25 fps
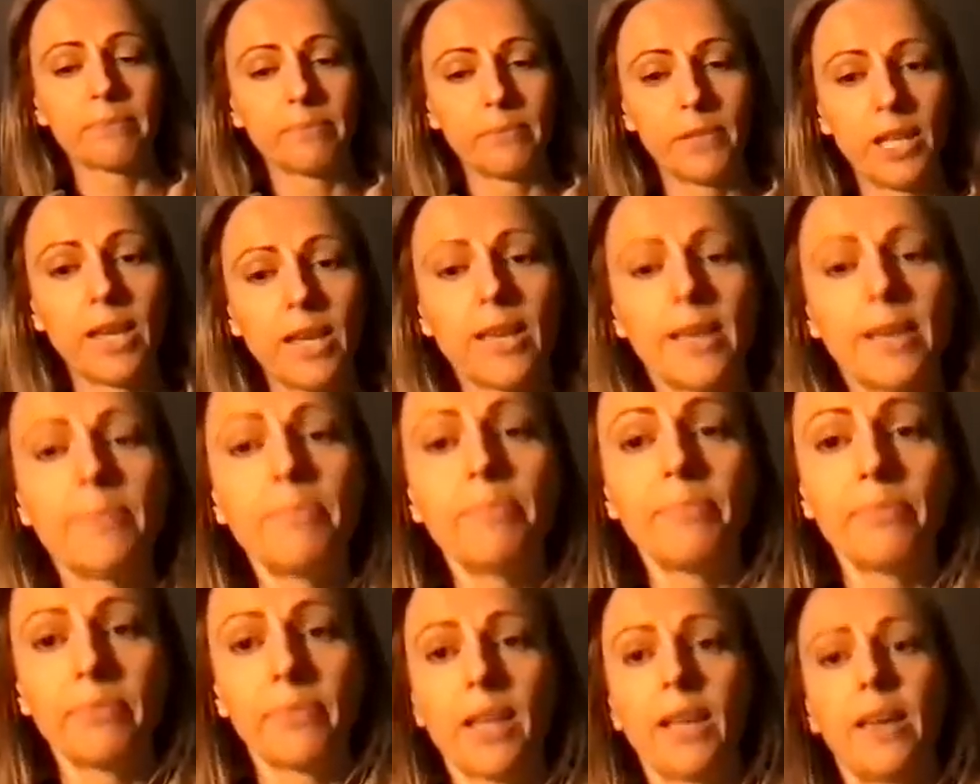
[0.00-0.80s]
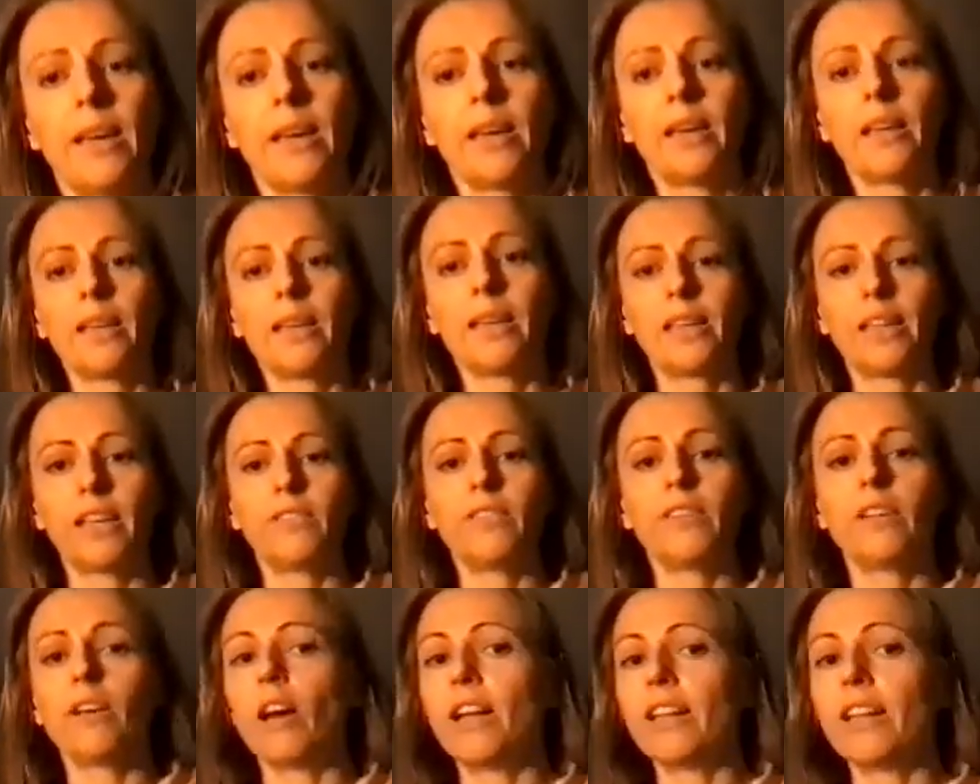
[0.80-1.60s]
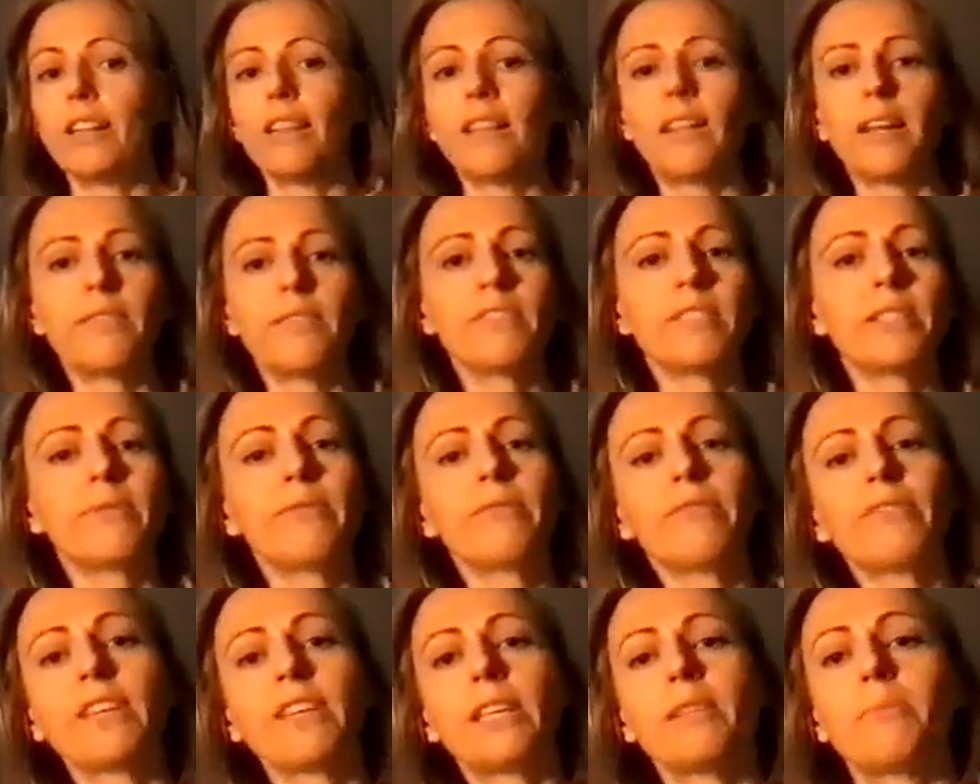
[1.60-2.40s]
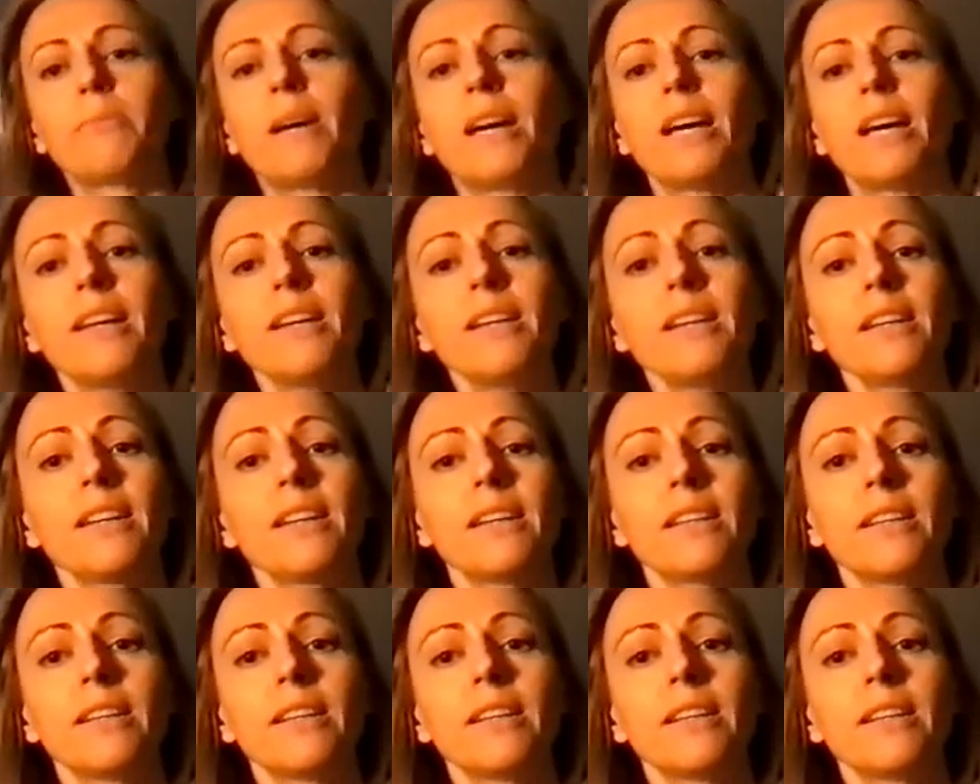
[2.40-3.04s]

Yeah. I'd love some feedback